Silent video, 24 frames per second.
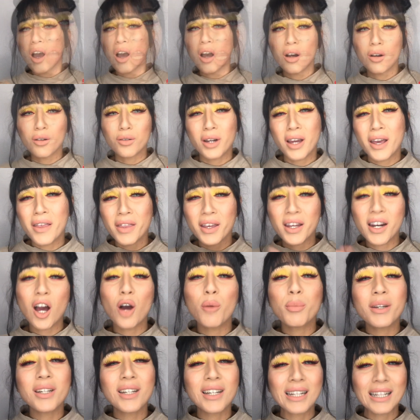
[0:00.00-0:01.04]
Oh, and then
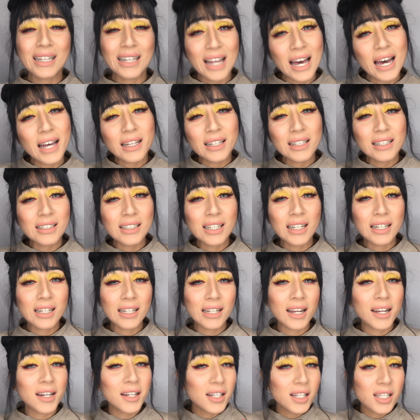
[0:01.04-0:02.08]
I'll be gladly
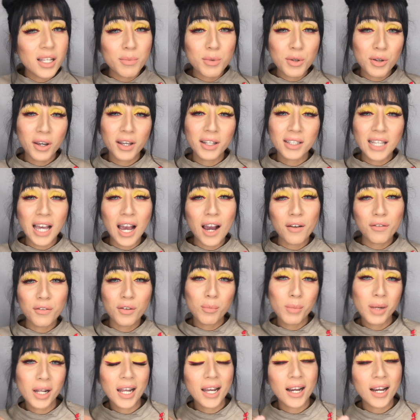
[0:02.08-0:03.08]
taking any tips you guys have for me,